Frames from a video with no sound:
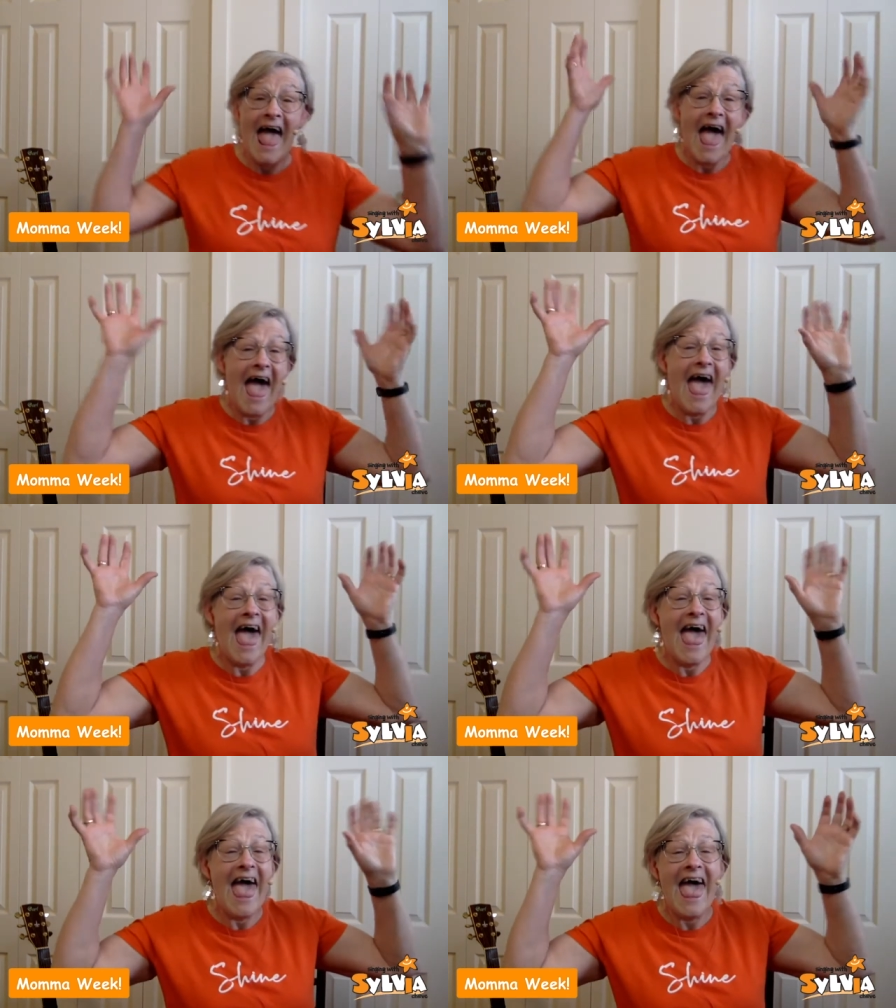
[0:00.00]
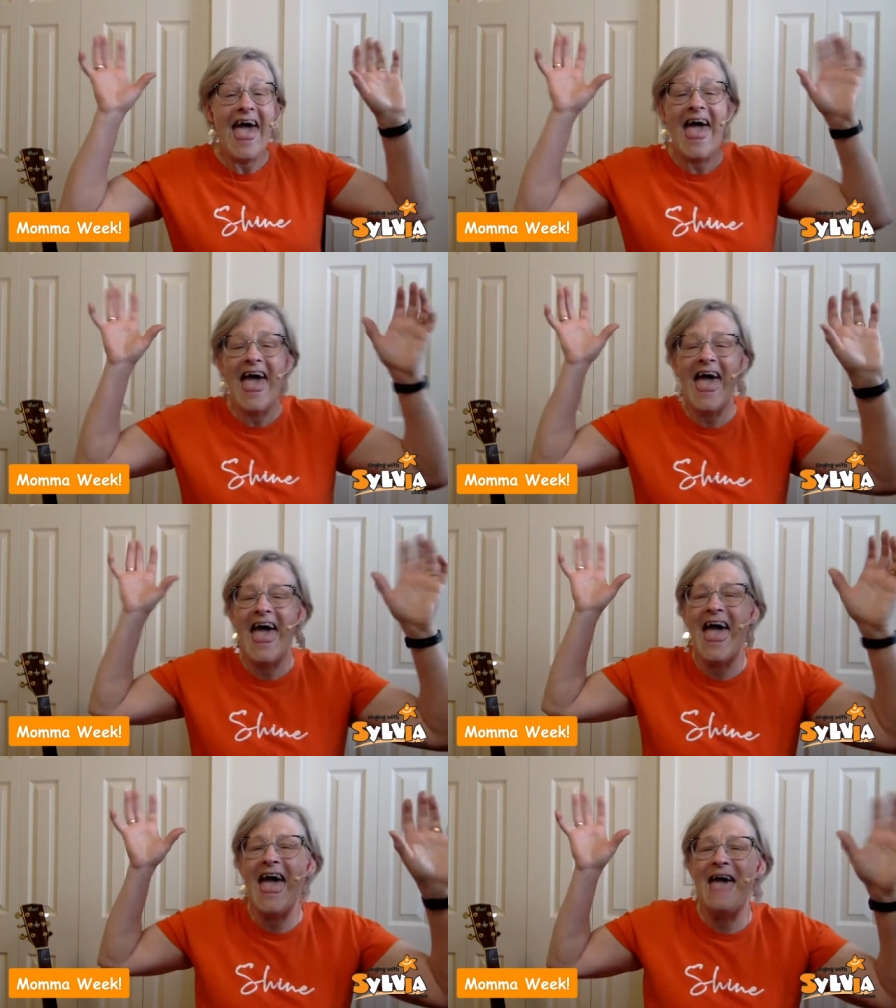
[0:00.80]

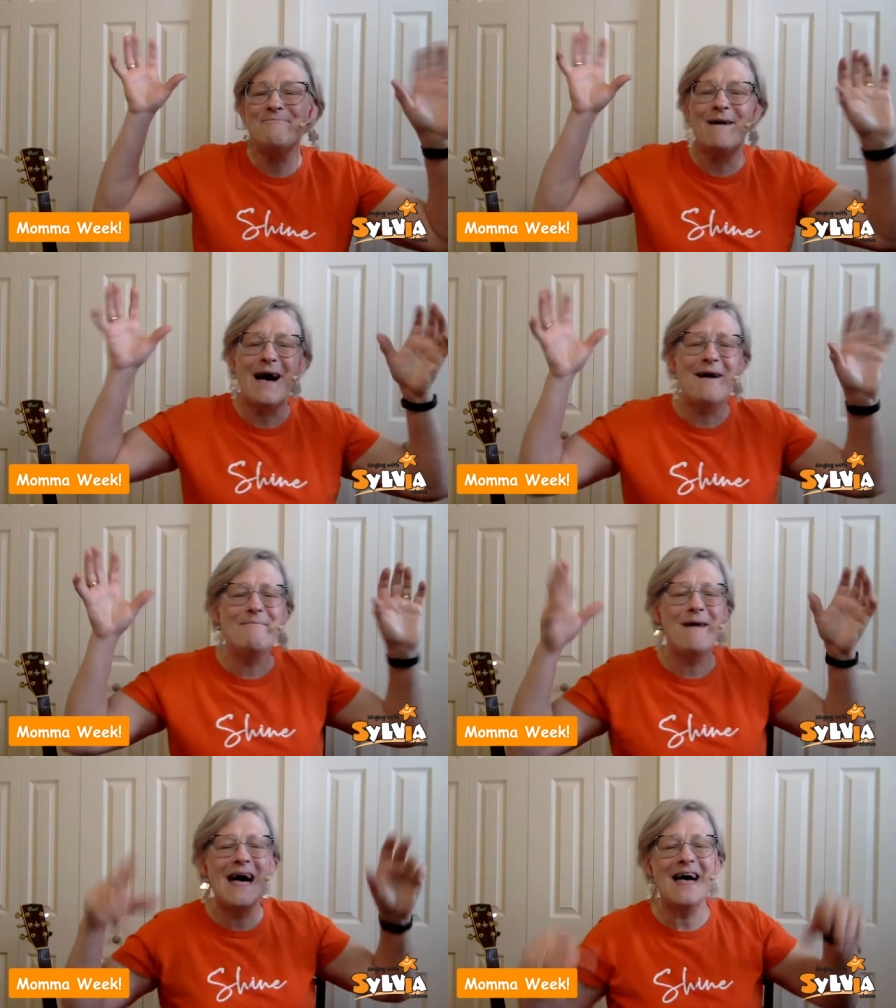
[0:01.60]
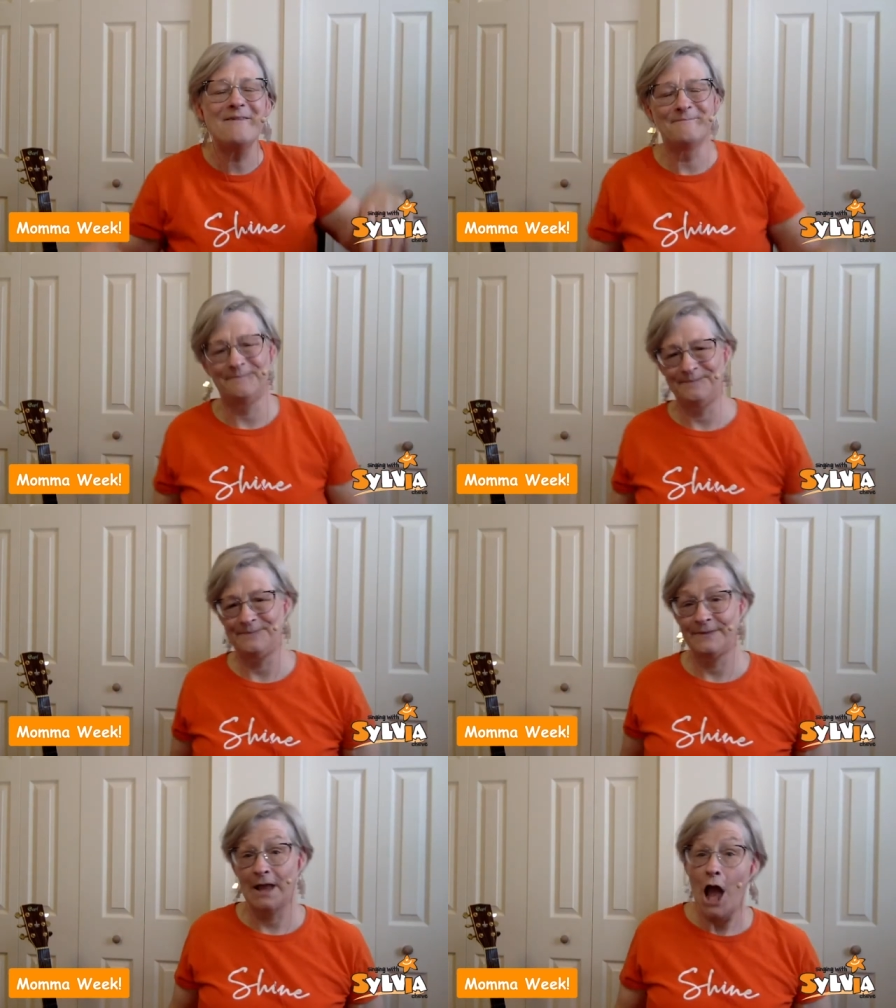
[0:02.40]
Hey, mama.
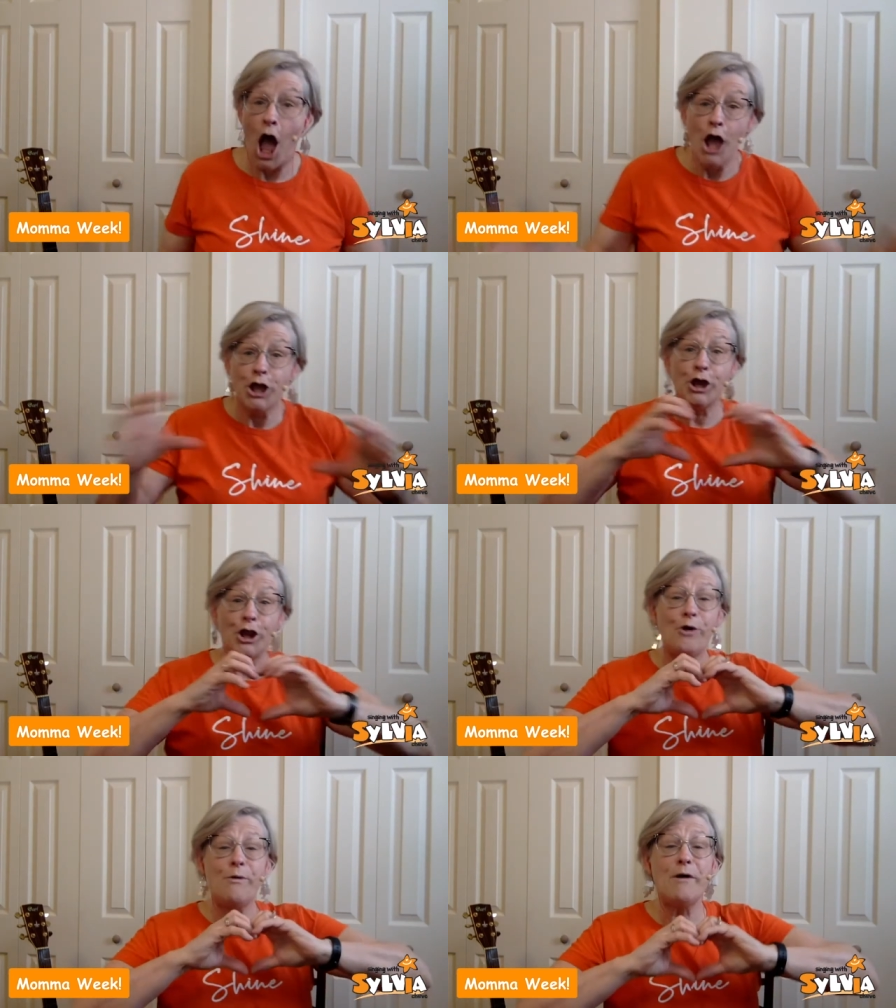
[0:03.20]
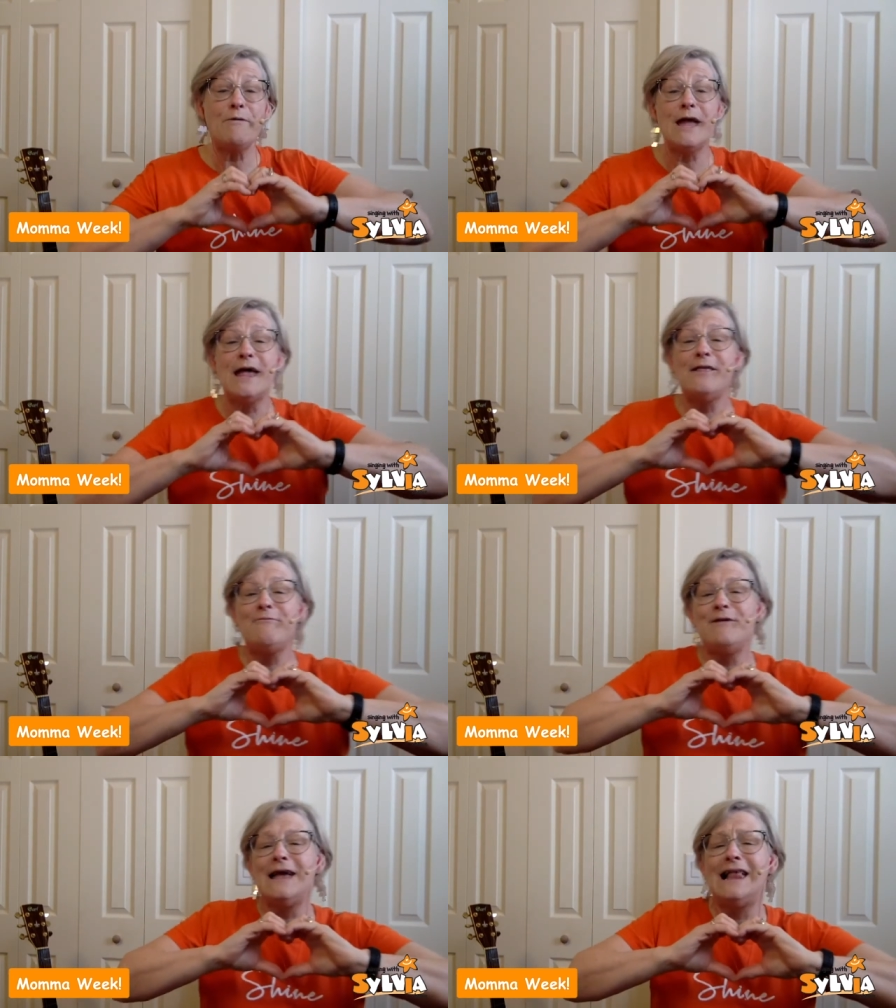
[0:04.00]
You know I
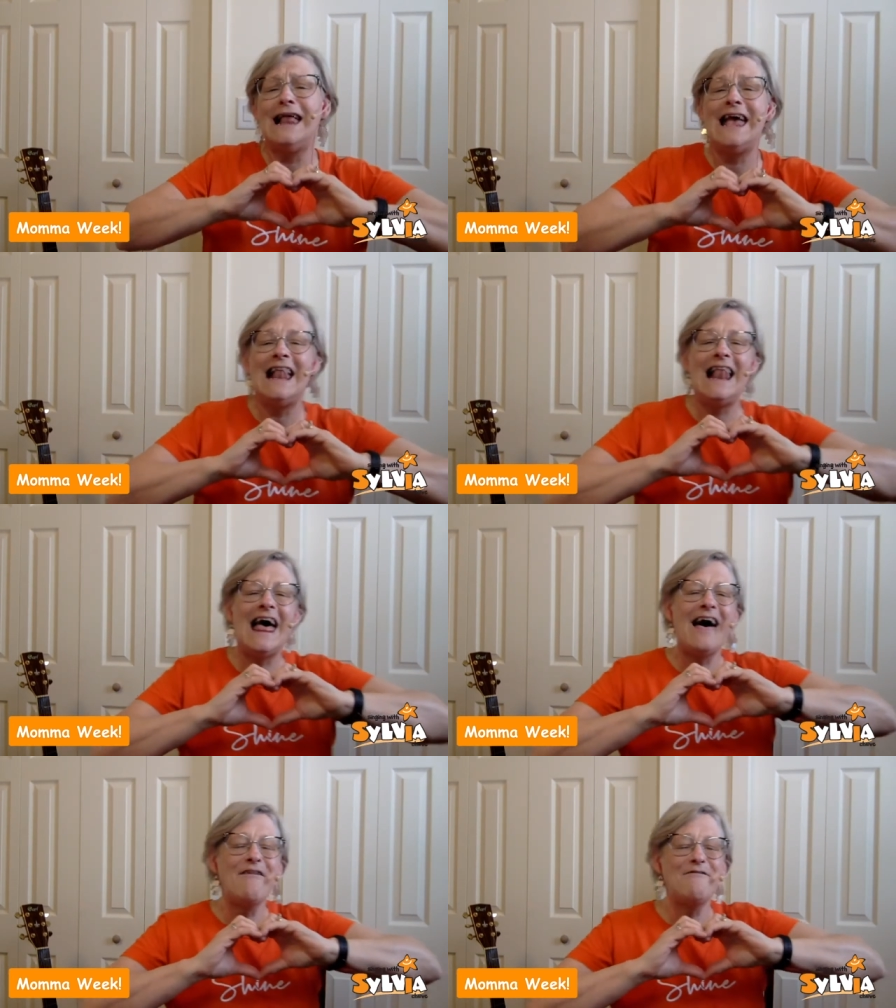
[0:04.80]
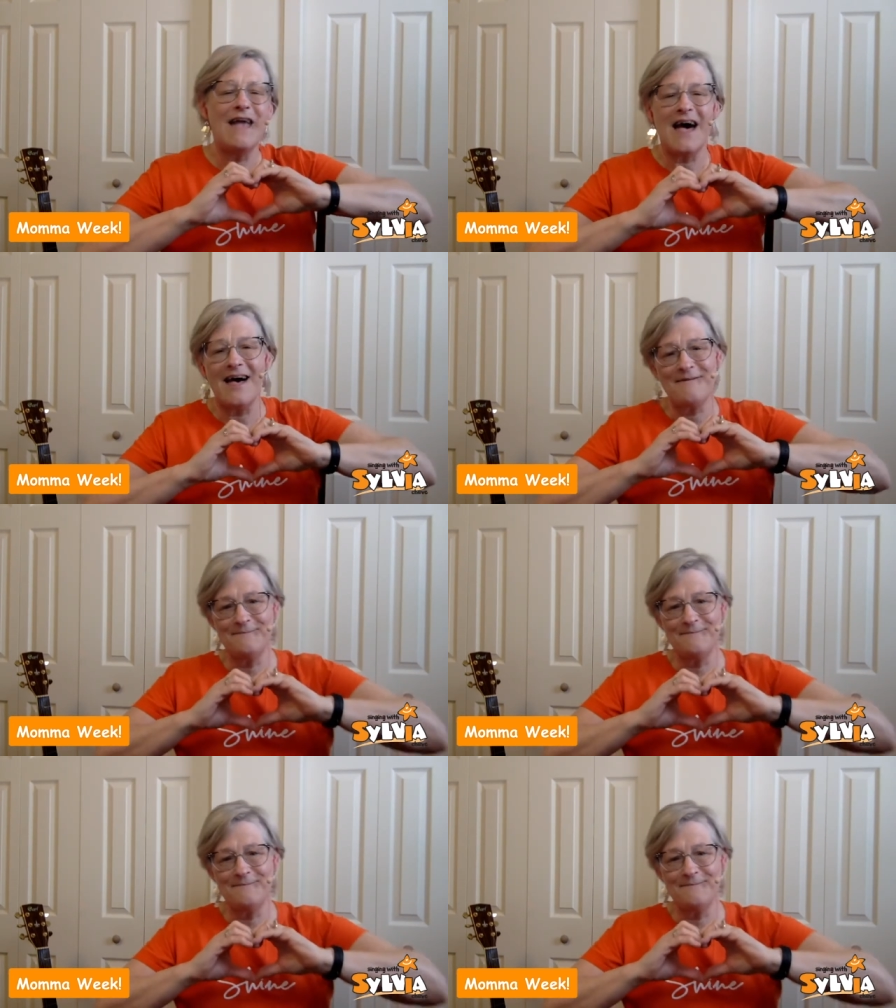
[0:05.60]
really, really love ya.